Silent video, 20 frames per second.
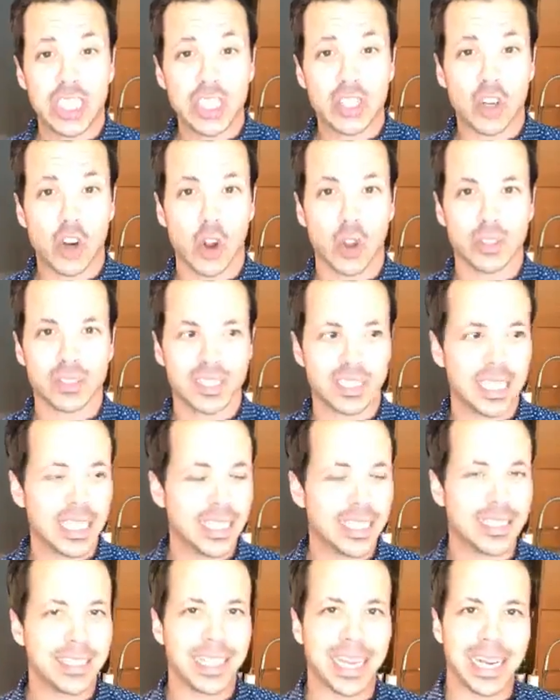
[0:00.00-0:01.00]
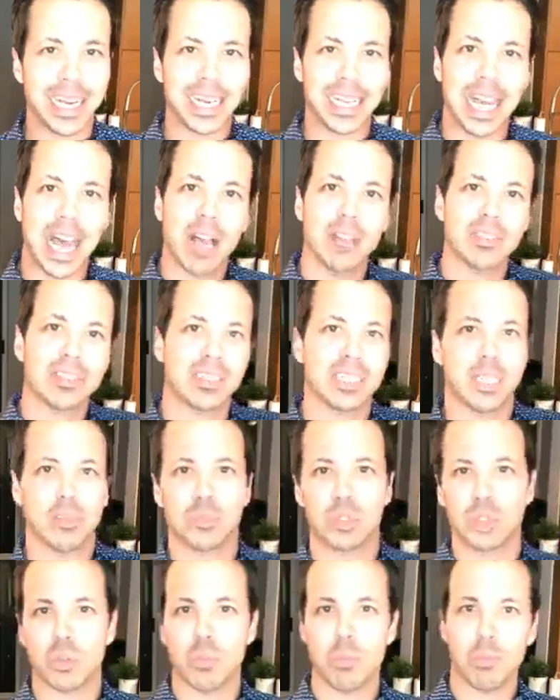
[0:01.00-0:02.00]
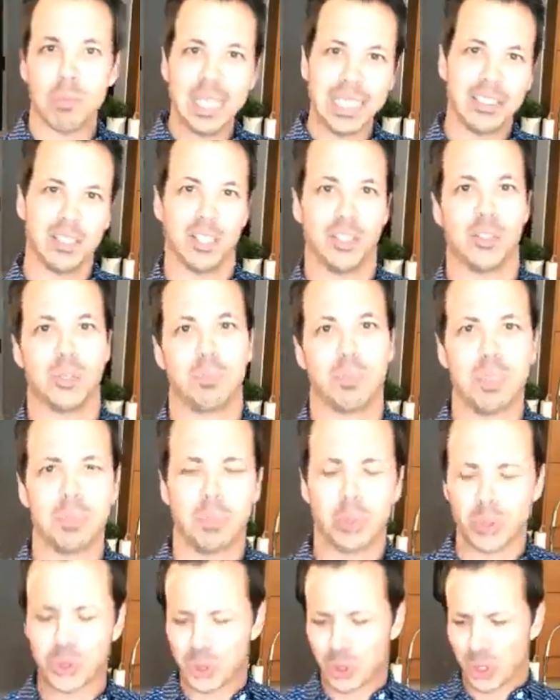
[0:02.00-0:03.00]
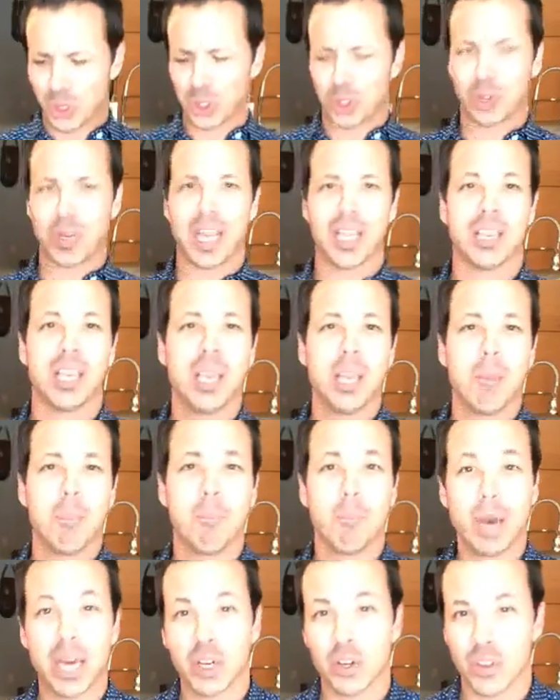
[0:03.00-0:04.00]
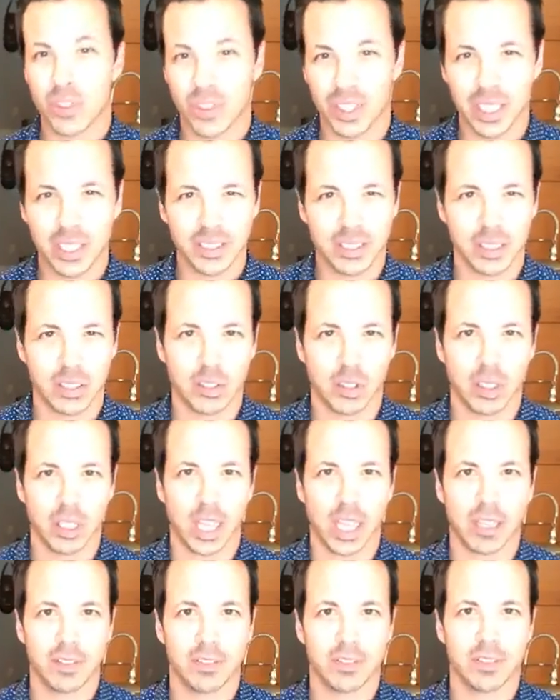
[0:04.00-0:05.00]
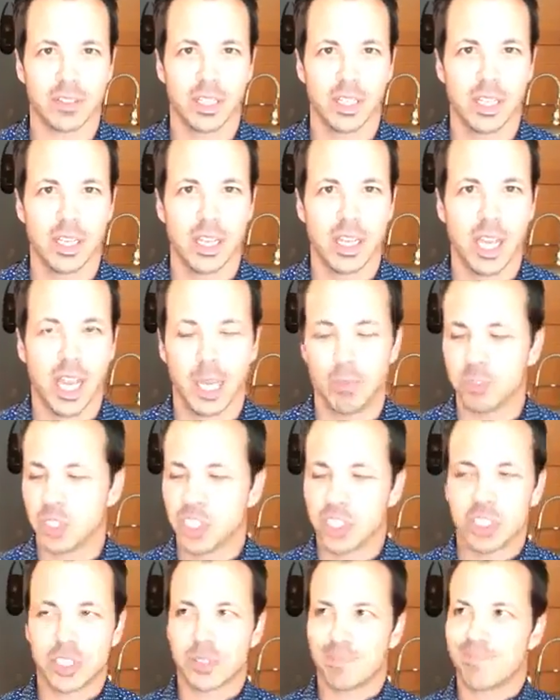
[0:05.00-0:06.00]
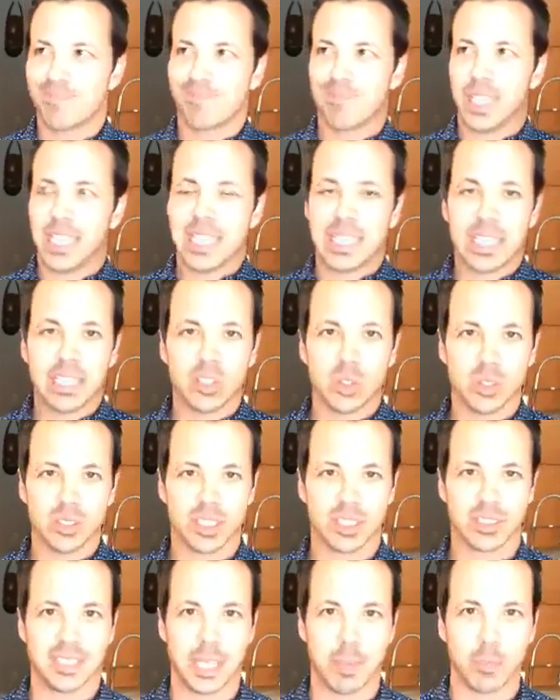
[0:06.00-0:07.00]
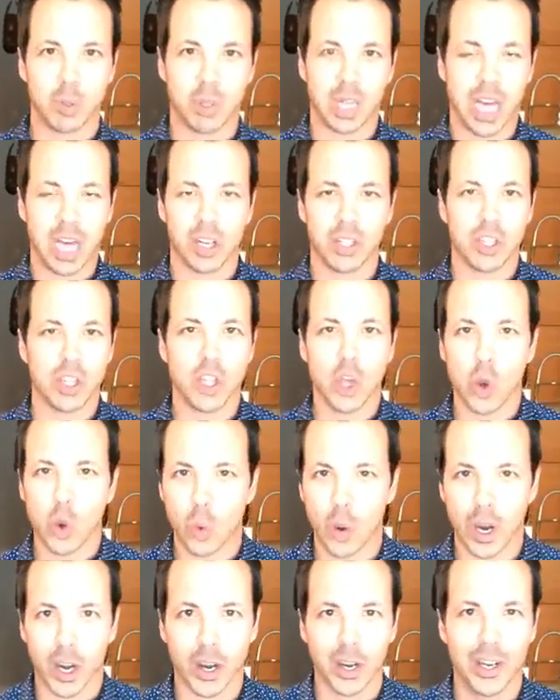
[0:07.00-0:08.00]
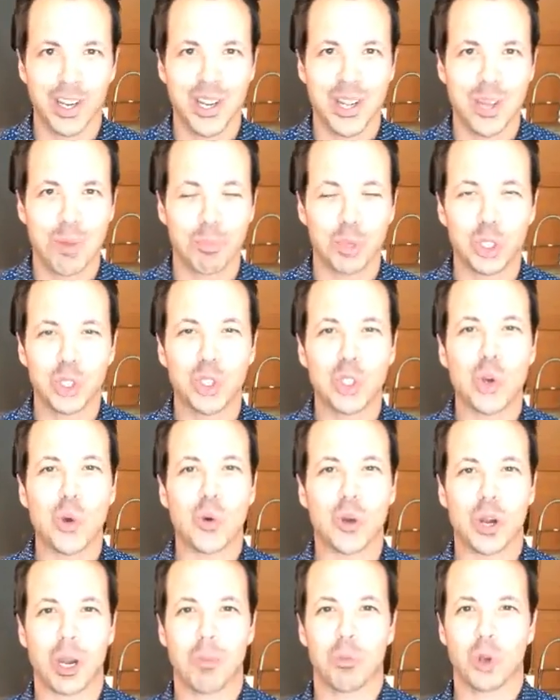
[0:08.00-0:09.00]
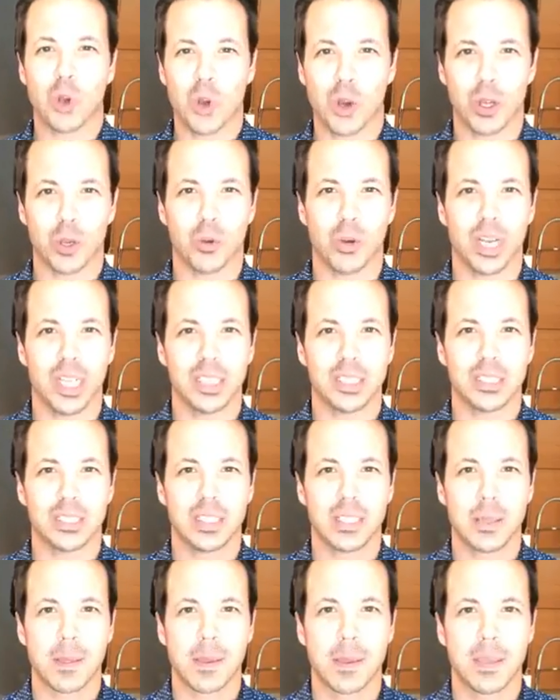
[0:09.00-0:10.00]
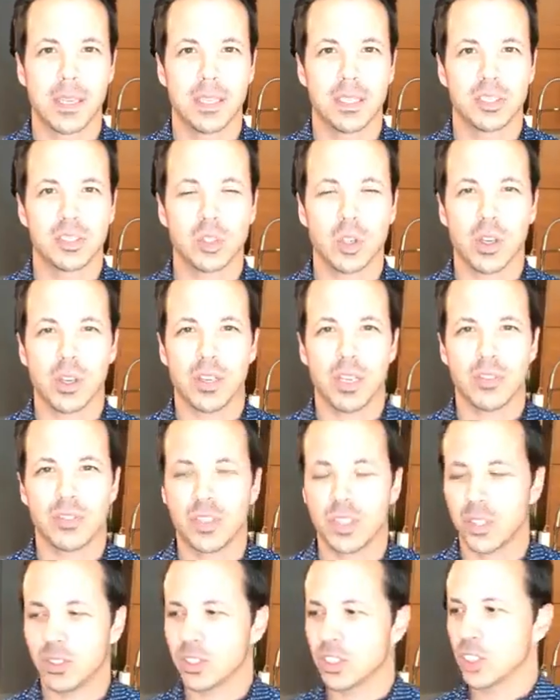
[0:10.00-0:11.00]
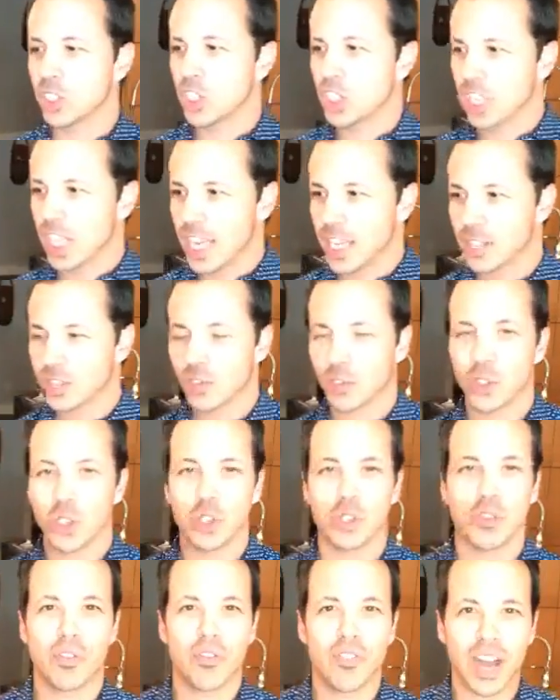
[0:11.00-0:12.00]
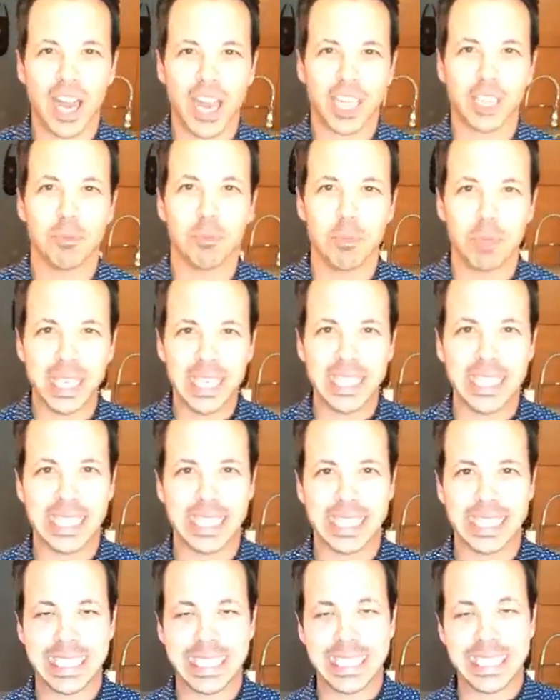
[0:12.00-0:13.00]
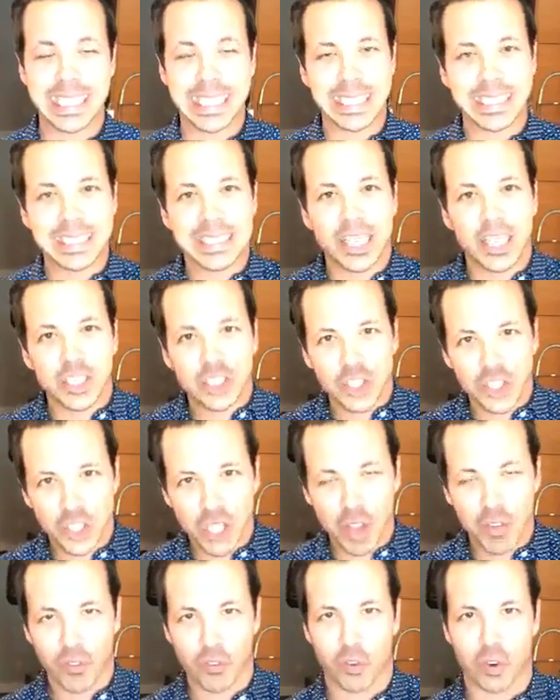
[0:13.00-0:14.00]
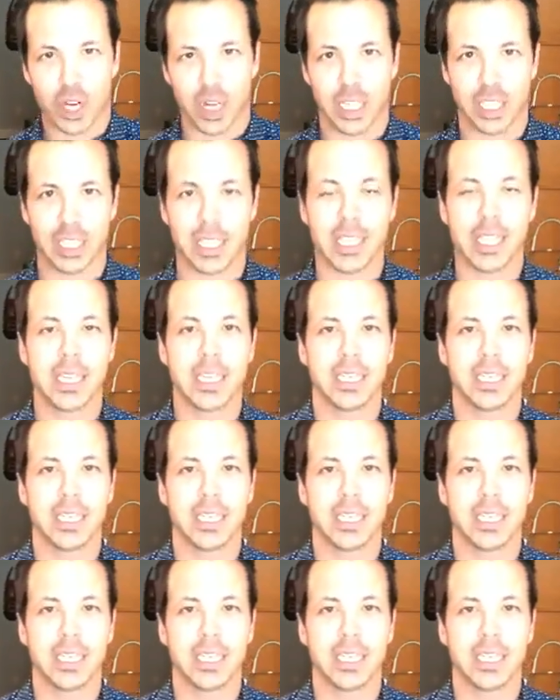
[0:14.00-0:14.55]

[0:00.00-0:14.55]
in their own skin, that allows them to meet other people, to attract better things in their life. I'm just taking those examples out of nowhere, but you know where I'm going, right? So if there's a chance for you to find meaning in this suffering,